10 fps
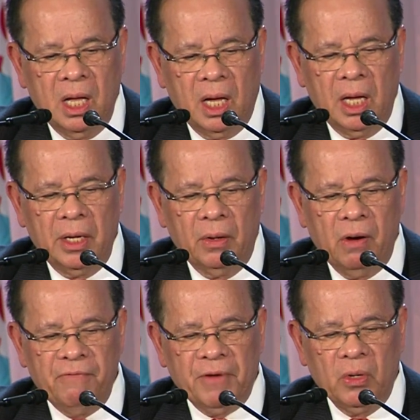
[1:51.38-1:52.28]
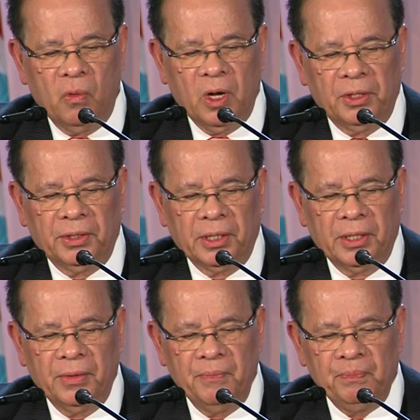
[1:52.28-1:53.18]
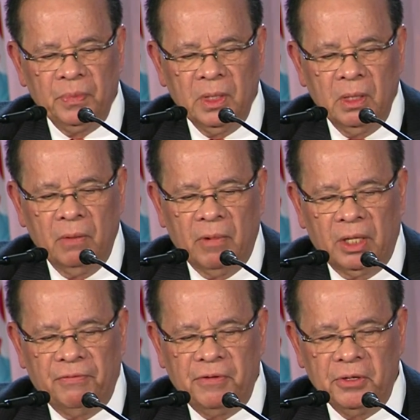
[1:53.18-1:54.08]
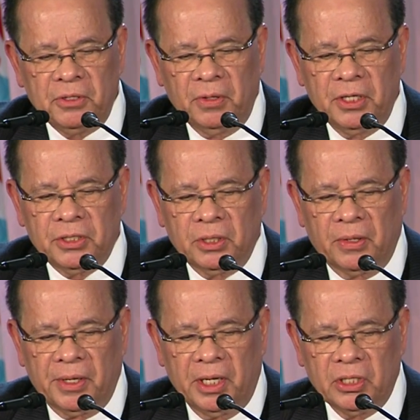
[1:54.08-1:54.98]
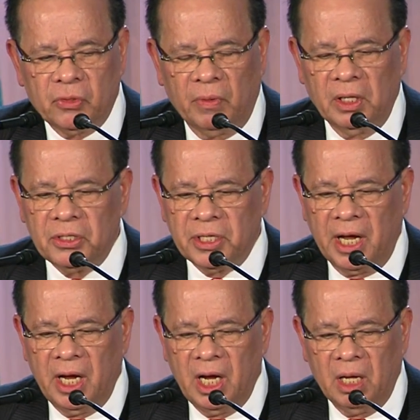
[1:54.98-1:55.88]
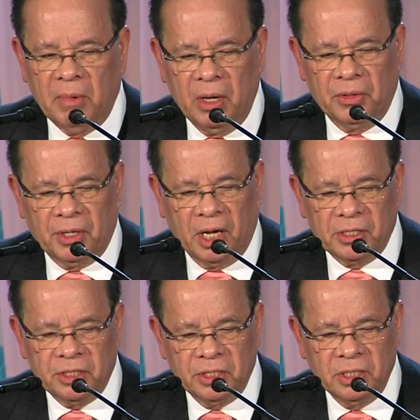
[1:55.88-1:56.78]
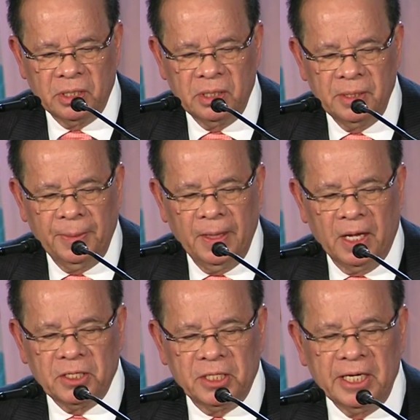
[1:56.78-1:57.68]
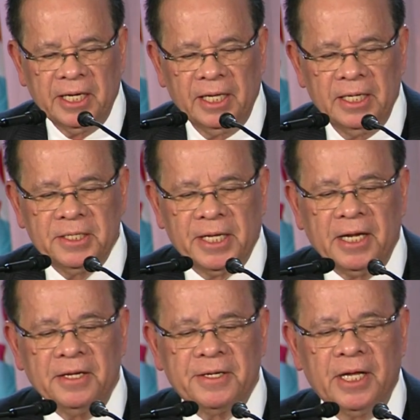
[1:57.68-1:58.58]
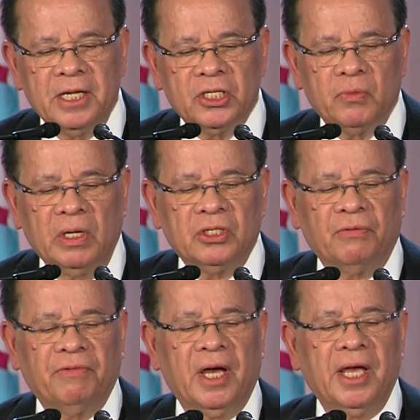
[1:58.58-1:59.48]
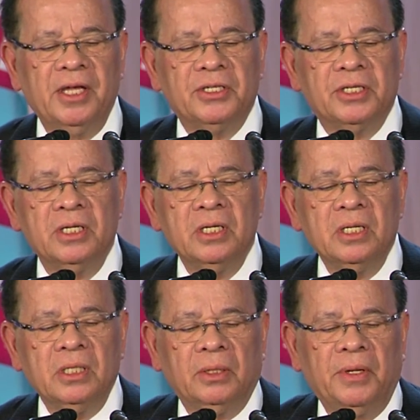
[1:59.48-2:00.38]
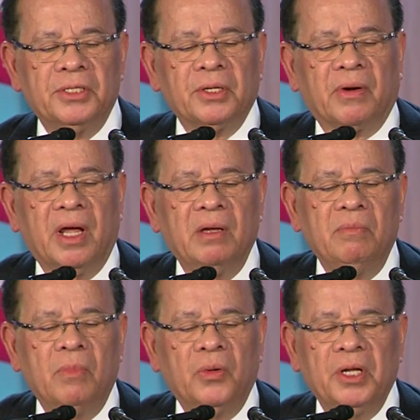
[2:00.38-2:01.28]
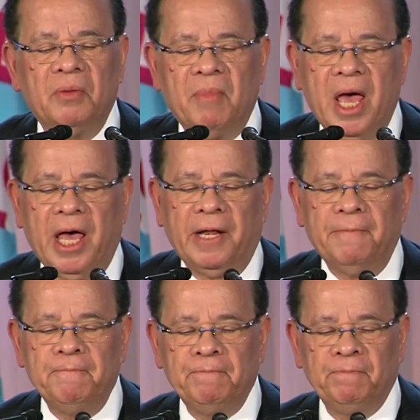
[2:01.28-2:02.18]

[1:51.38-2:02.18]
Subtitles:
"I often wonder what future historians will say about us. A single sentence will suffice to describe modern man.